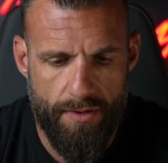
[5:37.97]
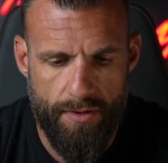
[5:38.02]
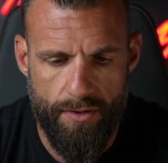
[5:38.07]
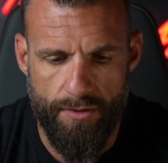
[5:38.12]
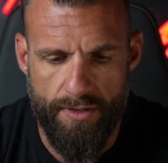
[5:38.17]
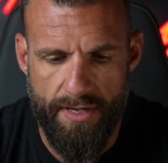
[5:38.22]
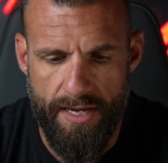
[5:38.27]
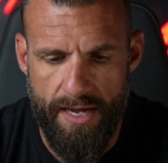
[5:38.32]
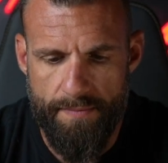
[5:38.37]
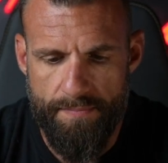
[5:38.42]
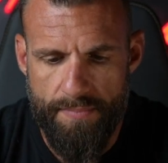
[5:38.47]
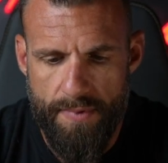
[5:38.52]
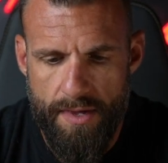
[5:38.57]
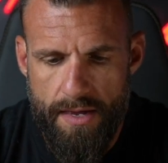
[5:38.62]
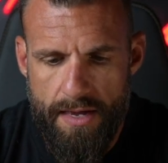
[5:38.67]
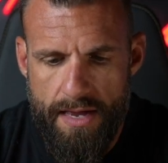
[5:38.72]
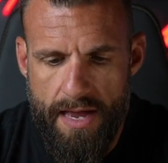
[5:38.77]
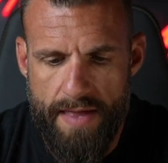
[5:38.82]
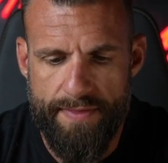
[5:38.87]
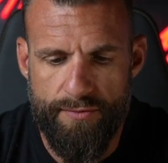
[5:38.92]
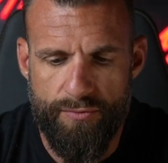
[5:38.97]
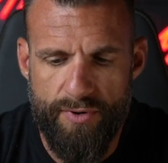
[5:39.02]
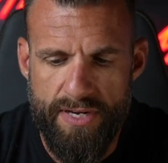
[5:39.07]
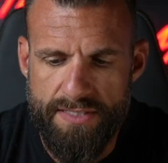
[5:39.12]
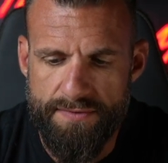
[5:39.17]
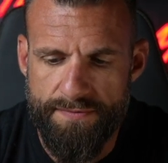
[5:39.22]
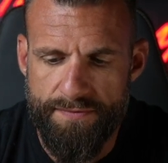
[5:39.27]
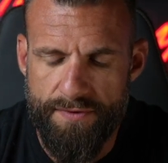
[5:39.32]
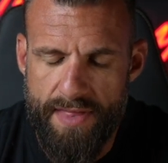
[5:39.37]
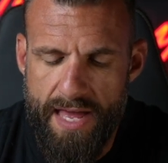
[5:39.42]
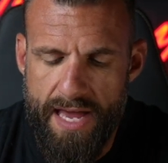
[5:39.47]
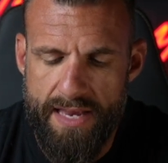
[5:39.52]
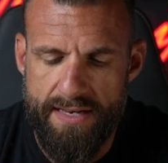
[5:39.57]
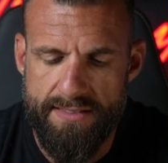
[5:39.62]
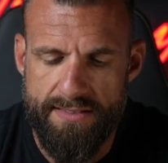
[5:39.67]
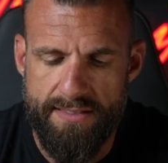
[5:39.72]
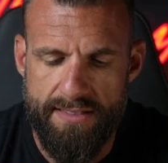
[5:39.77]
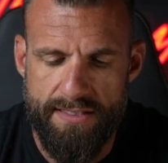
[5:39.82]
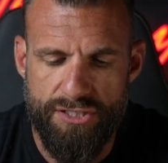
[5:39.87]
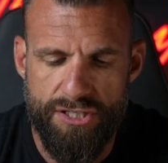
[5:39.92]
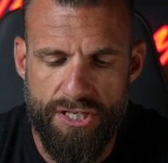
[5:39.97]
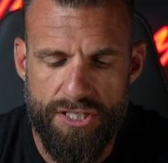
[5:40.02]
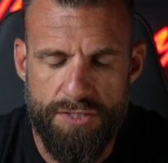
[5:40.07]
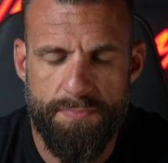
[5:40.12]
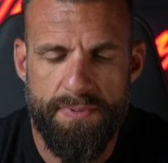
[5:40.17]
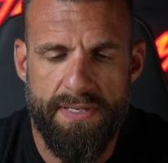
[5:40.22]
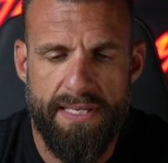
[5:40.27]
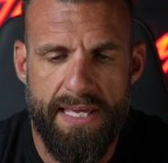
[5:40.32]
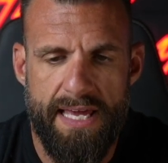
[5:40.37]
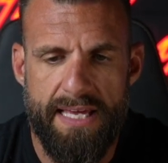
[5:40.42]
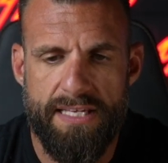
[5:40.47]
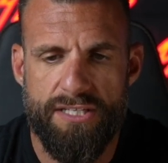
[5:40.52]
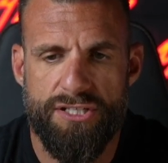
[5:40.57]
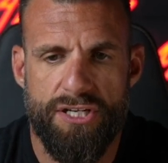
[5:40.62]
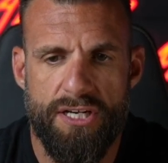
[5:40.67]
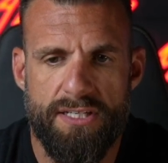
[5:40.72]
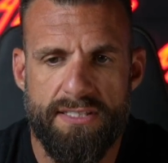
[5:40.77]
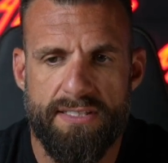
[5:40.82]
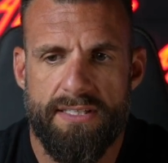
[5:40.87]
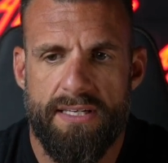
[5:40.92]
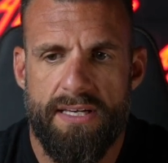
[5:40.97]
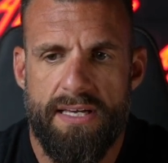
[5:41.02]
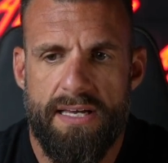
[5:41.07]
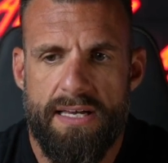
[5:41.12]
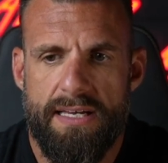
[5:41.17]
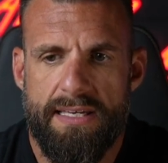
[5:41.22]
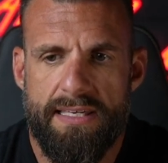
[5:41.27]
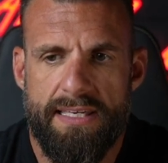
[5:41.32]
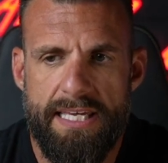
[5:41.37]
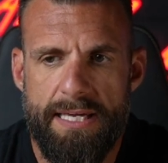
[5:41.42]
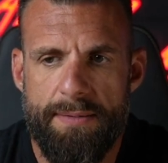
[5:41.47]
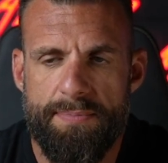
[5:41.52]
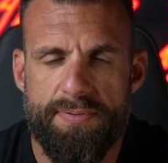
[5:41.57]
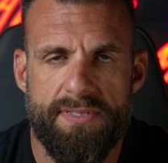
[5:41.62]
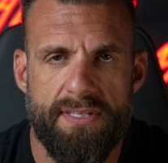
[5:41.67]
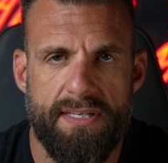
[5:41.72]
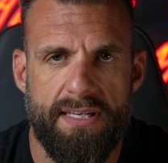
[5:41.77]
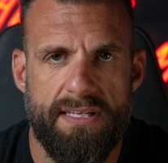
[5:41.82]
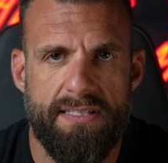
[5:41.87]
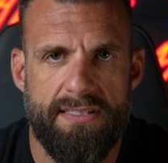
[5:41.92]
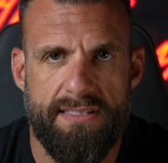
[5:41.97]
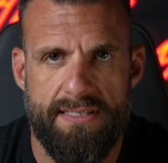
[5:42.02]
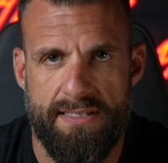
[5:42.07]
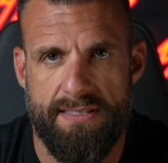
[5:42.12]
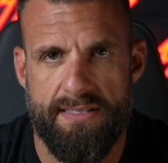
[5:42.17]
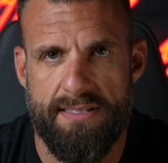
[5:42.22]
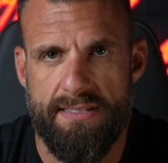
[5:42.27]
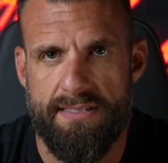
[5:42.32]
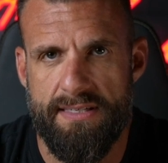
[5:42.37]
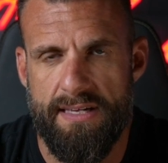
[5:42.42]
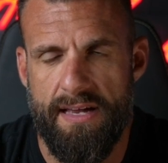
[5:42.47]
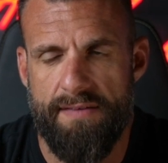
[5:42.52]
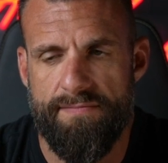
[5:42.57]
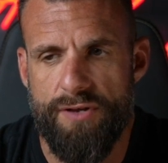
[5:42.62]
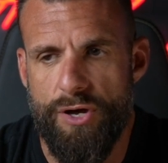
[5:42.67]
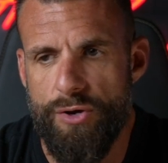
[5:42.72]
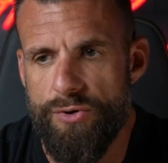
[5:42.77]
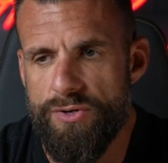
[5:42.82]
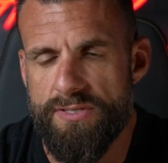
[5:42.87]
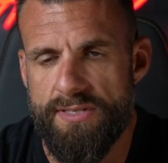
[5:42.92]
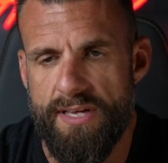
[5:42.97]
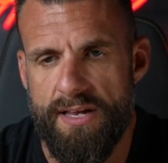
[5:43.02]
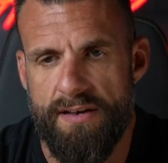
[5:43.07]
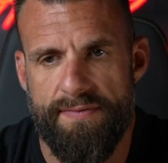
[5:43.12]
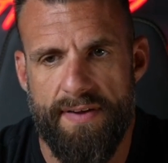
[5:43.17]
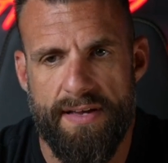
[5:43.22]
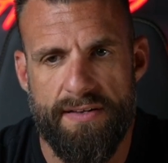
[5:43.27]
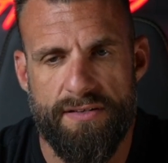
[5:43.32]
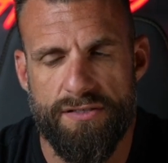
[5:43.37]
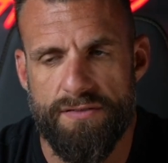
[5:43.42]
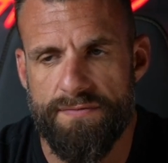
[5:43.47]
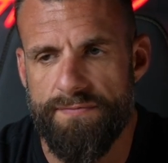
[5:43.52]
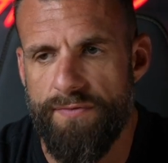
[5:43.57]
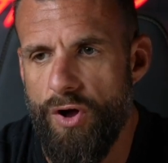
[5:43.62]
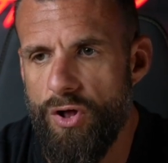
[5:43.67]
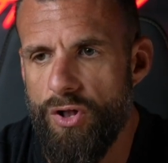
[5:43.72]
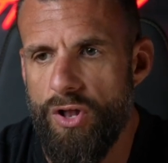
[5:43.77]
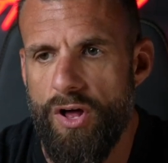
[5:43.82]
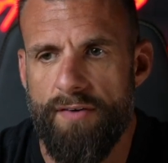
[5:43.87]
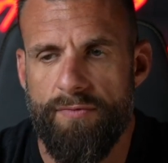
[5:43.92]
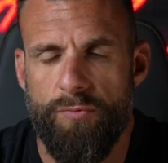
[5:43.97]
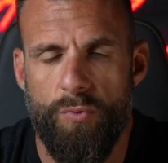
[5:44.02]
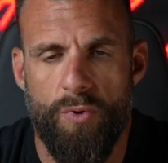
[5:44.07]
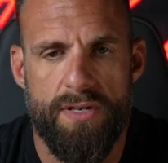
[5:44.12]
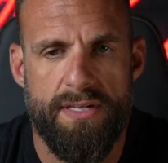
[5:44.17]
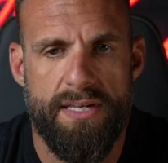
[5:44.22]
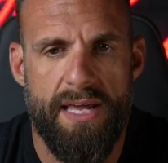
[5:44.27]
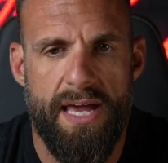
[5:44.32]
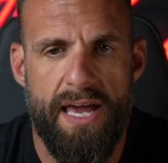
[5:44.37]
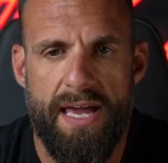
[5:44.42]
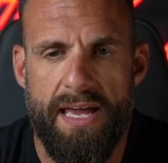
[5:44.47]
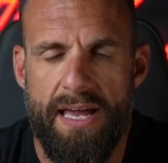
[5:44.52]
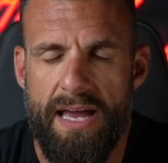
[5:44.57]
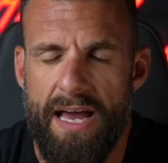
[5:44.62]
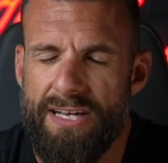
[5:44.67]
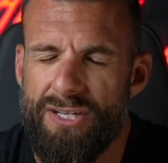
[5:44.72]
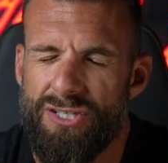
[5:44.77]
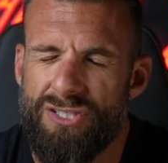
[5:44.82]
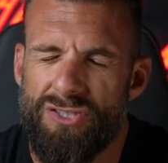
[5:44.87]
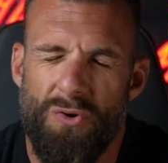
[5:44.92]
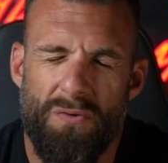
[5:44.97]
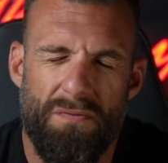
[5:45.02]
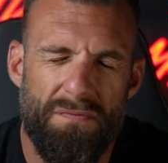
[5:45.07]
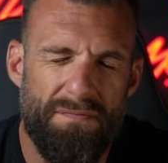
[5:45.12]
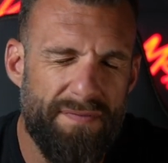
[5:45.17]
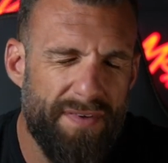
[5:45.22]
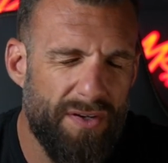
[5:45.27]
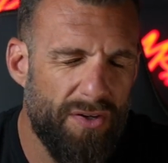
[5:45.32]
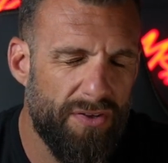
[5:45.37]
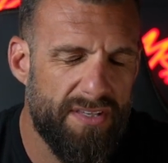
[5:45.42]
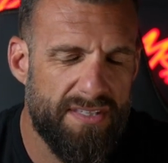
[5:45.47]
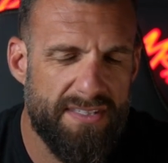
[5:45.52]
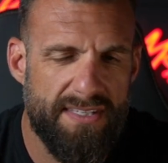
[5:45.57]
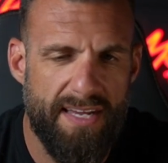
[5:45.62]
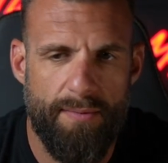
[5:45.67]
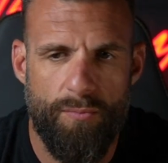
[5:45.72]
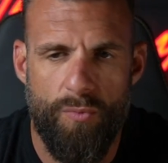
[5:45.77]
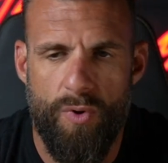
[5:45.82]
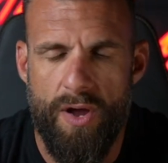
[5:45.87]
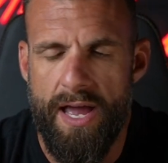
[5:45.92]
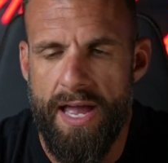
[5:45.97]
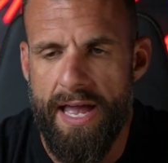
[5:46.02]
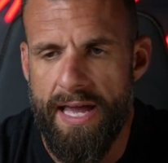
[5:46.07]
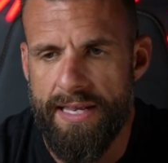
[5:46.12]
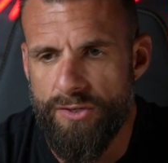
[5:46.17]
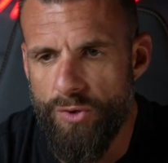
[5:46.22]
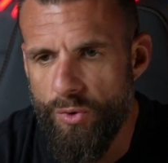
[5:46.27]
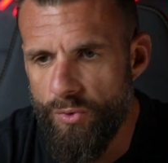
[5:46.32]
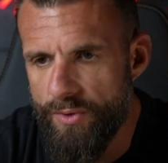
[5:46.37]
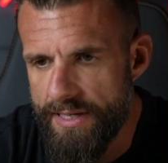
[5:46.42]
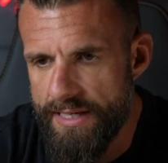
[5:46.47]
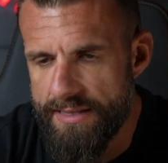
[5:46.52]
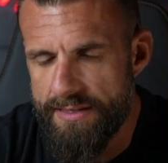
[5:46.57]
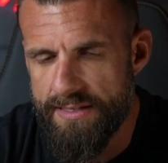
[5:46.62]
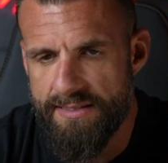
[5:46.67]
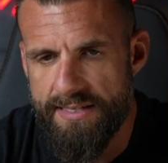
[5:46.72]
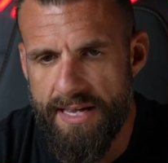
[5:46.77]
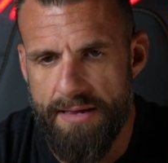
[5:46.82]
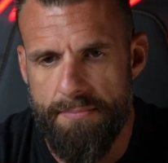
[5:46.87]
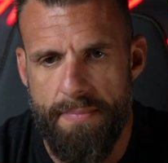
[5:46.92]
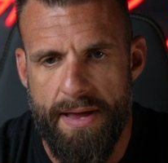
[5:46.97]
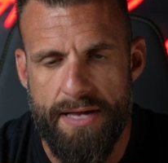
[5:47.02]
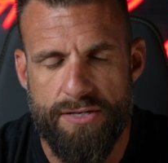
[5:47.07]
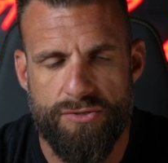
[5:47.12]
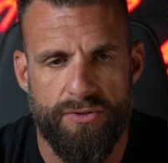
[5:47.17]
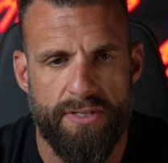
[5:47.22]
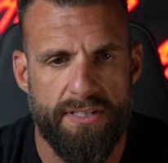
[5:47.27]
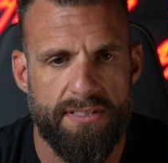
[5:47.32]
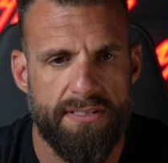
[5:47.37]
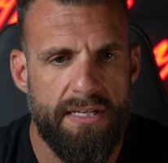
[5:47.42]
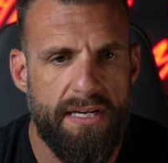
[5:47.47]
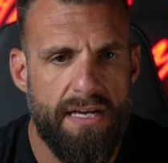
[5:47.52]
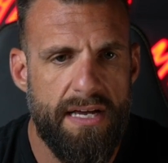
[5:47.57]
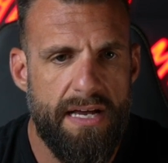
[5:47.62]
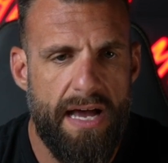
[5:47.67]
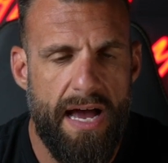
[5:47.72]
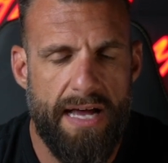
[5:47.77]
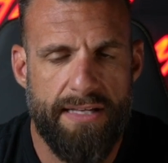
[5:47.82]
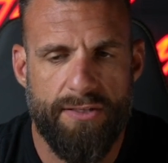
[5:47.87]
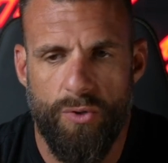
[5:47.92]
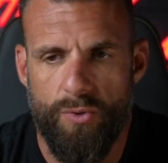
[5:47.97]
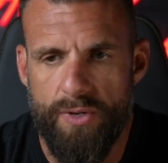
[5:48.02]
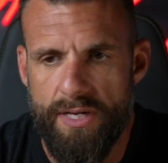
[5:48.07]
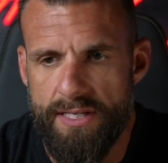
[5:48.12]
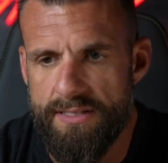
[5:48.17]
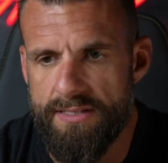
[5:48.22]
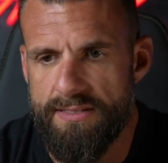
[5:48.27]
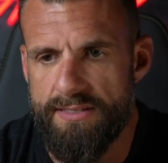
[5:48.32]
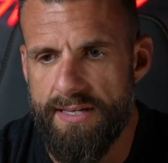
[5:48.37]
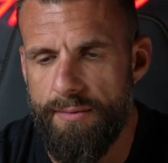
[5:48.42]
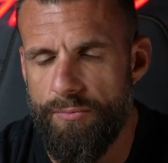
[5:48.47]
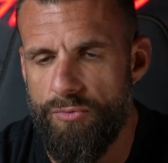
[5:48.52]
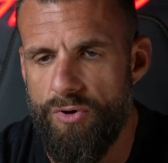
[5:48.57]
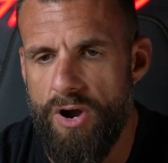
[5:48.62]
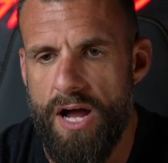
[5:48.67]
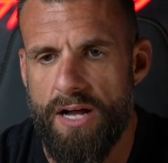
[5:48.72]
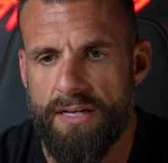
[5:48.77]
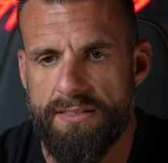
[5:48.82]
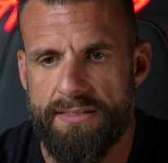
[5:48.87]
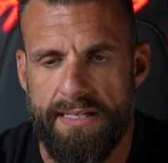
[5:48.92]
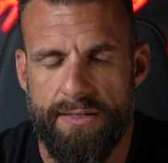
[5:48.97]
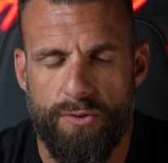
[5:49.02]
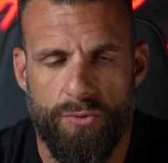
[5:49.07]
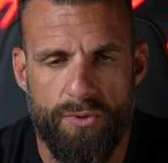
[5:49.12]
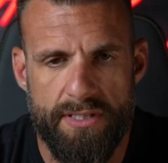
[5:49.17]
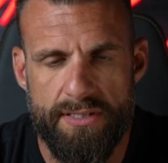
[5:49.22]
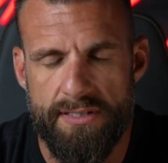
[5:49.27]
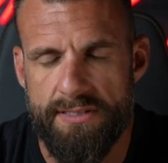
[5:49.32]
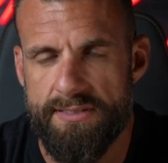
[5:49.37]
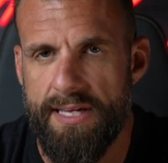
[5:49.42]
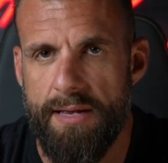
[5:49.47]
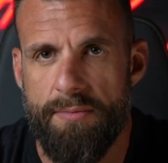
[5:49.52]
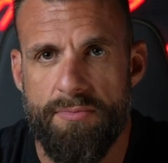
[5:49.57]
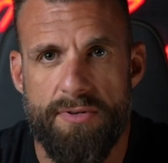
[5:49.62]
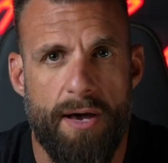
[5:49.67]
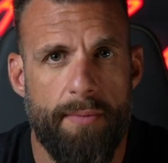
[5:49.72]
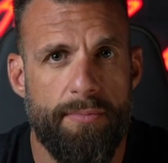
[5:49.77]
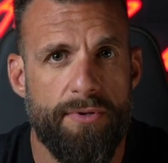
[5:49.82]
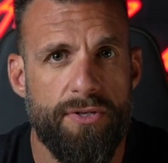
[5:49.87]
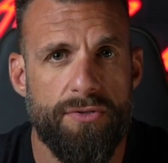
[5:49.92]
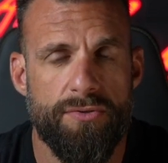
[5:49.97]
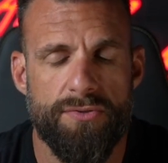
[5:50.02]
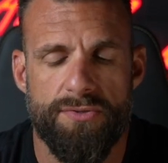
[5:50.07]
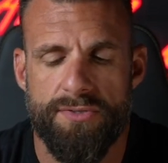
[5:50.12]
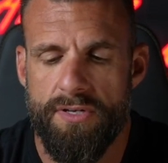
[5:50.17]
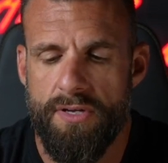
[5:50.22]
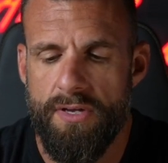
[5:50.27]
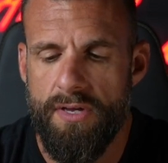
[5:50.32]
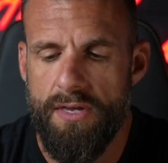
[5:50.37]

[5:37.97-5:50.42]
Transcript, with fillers: Okay. And the reason for that is it just, it just keeps the consistency. I've noticed that if I just fall off one day, I just don't feel the same way. I don't hit the same metrics. I don't hit the same rocks. I don't get the same W's.